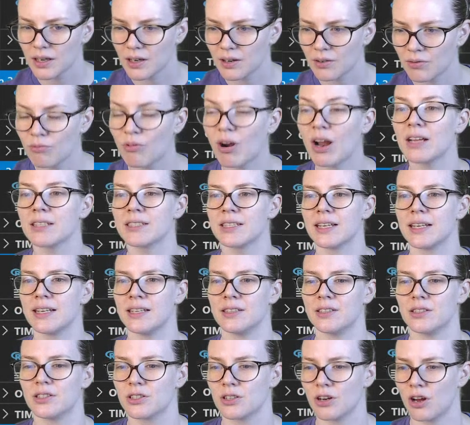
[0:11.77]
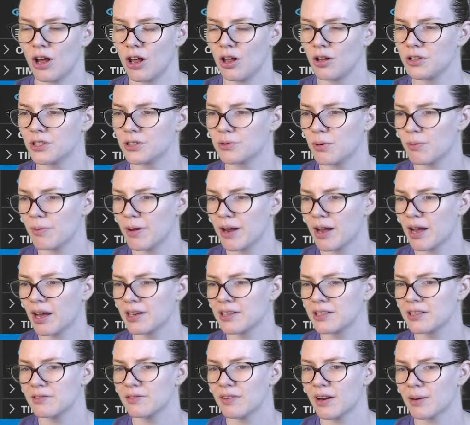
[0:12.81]
Rasa install is what my
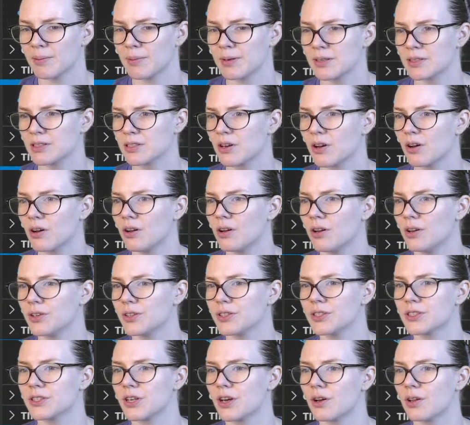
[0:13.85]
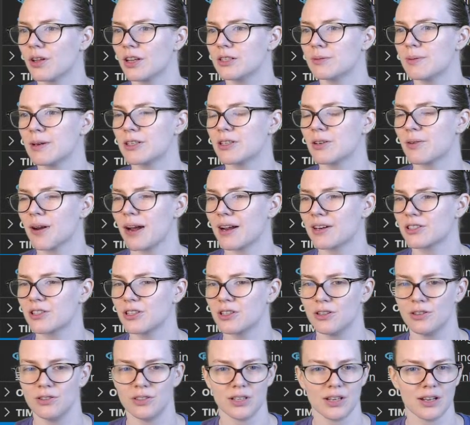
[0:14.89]
conda environment is called. So let's make sure we're actually
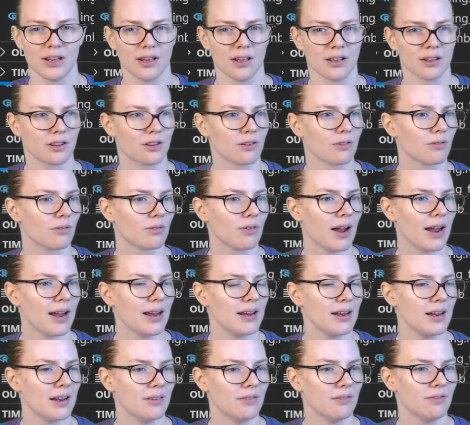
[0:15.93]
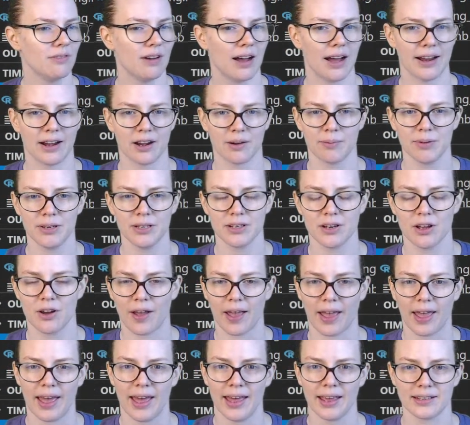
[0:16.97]
using the right environment.
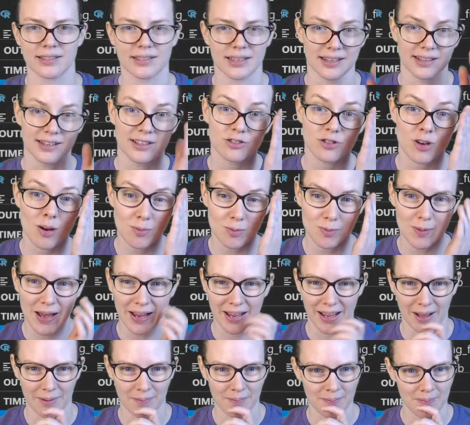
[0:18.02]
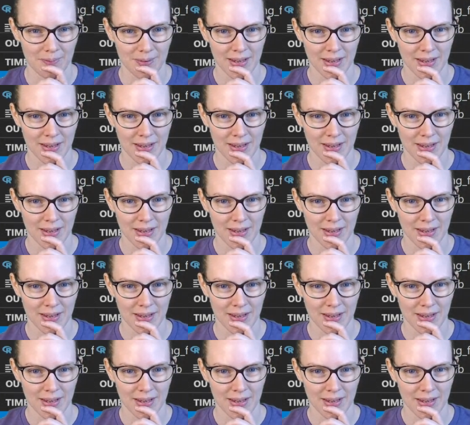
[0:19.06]
Okay, excellent. The stream's back up.